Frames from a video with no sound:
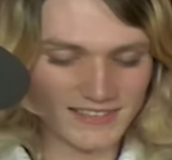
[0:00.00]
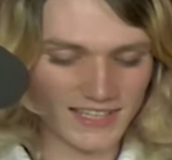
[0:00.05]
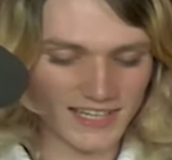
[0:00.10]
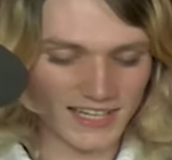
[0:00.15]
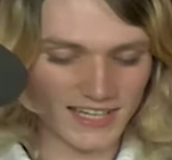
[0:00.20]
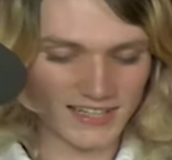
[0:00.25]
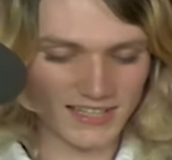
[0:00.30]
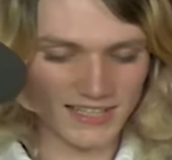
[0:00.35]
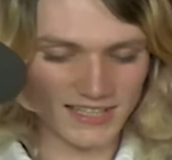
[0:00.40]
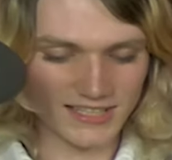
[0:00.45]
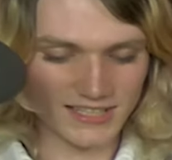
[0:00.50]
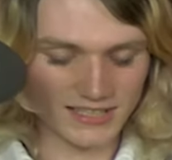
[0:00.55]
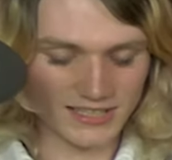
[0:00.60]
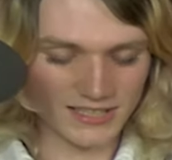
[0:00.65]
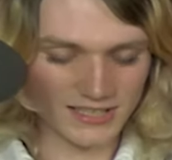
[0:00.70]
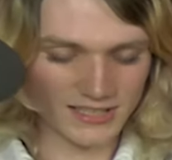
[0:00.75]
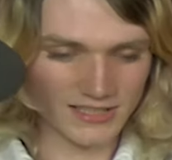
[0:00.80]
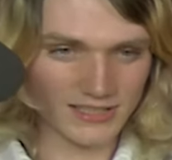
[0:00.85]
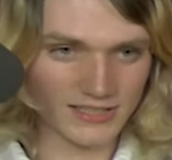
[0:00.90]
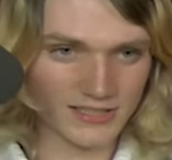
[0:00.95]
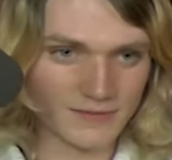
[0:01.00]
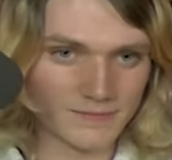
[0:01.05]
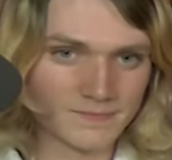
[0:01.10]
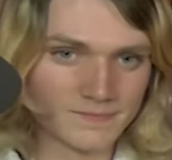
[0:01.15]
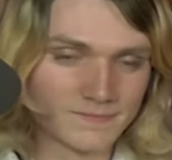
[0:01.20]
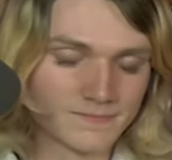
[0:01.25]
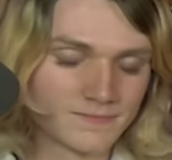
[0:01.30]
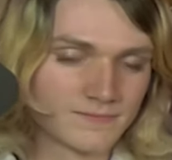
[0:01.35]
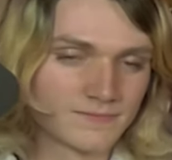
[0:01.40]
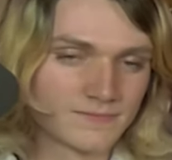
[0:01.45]
And then I
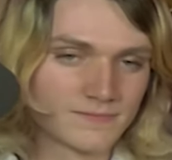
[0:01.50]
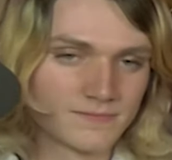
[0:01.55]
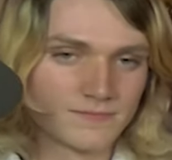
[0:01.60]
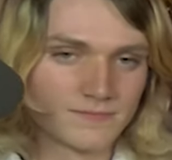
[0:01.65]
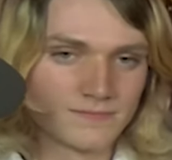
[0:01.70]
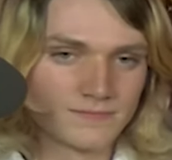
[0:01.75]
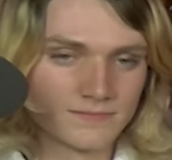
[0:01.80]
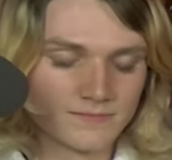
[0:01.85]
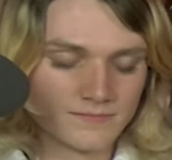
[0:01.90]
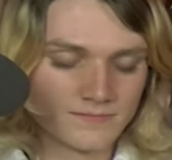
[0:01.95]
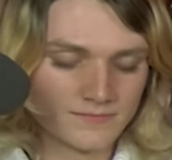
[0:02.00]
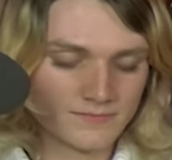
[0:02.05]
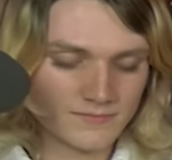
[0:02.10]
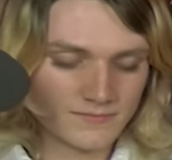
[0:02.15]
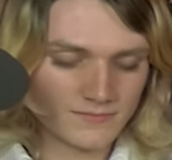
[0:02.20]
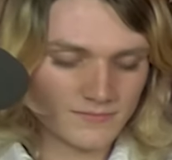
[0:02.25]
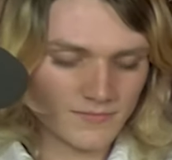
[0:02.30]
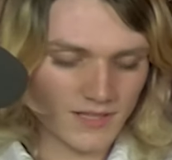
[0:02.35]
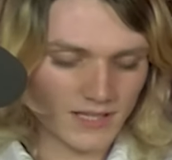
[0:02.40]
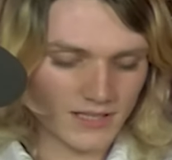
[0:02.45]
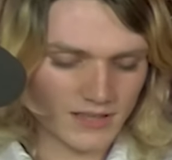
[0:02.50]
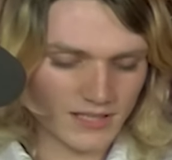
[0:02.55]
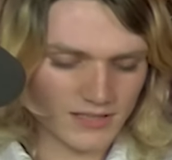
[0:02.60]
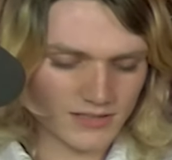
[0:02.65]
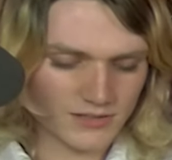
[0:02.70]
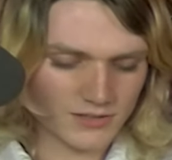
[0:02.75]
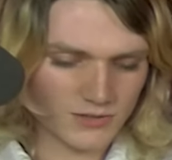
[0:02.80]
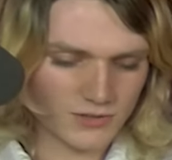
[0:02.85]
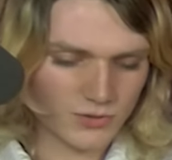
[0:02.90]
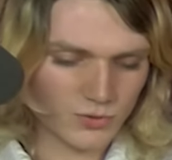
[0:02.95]

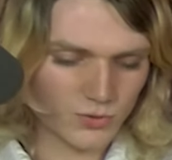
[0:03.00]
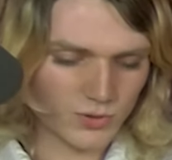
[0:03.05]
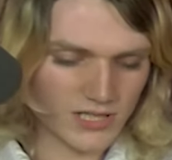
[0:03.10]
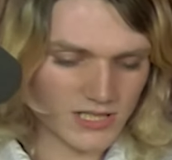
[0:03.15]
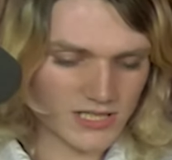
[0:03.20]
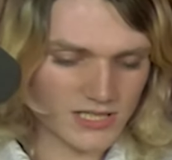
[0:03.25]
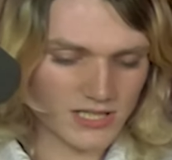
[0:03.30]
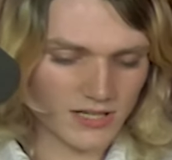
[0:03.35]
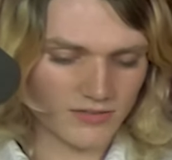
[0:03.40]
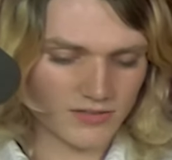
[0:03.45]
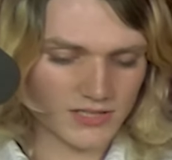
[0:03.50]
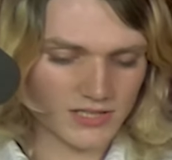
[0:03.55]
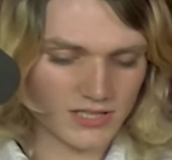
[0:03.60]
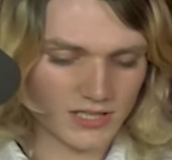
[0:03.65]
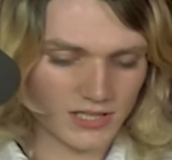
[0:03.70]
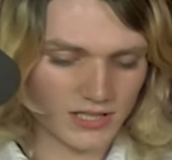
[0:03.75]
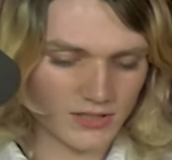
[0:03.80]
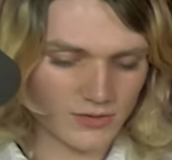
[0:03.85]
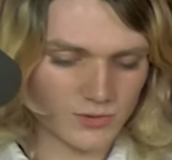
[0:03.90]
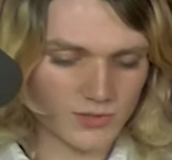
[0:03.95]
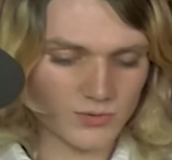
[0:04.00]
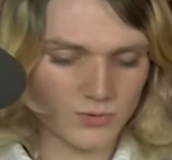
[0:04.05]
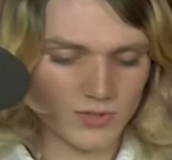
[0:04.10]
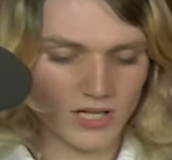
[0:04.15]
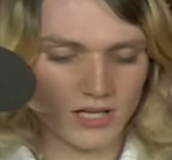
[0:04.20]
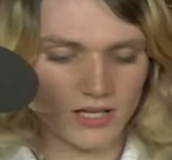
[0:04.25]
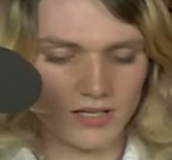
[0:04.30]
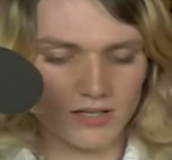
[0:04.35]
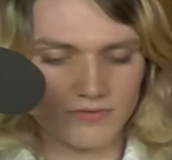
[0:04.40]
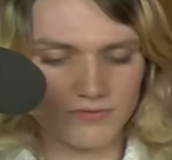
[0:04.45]
think 2017 was when
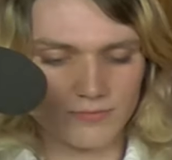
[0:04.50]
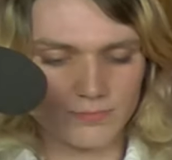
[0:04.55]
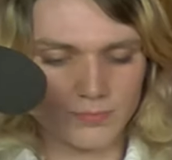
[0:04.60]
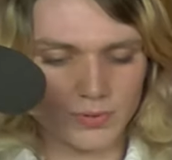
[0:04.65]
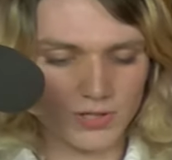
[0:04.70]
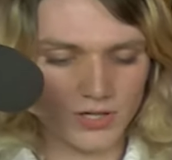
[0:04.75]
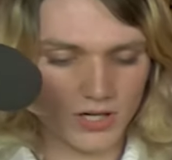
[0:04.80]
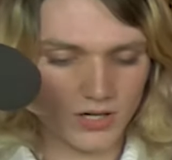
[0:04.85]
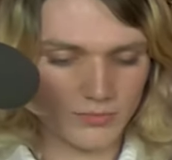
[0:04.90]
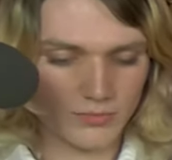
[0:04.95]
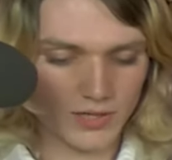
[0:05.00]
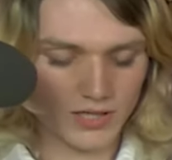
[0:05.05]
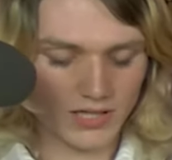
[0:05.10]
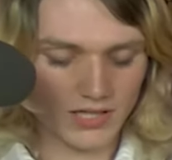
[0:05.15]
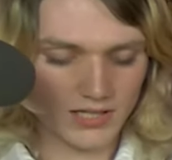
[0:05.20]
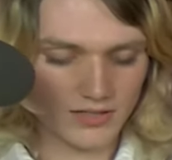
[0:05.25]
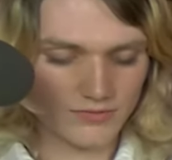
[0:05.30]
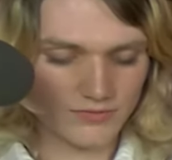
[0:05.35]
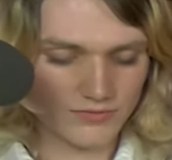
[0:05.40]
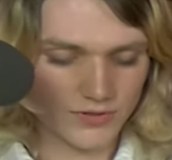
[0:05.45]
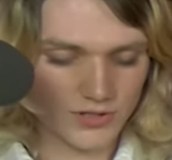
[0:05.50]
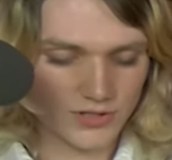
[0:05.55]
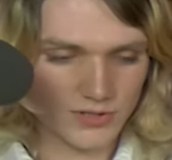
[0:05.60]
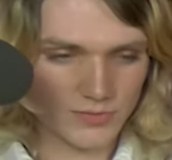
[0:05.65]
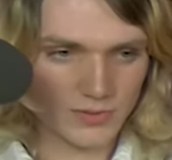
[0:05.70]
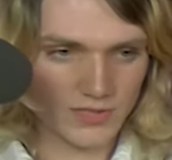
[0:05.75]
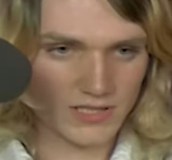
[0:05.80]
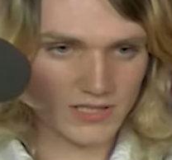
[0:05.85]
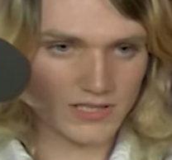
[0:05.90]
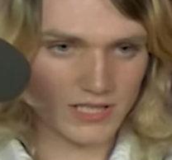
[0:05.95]
I put out my like first
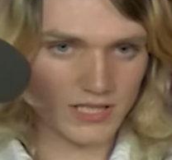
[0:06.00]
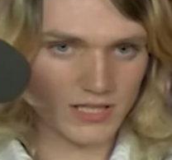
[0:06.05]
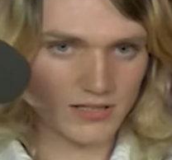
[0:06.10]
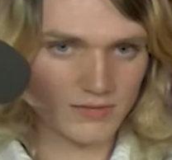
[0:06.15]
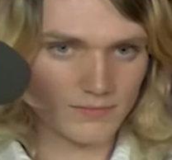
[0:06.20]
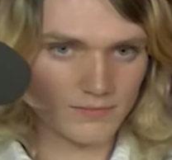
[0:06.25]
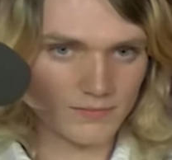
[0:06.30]
beat tape.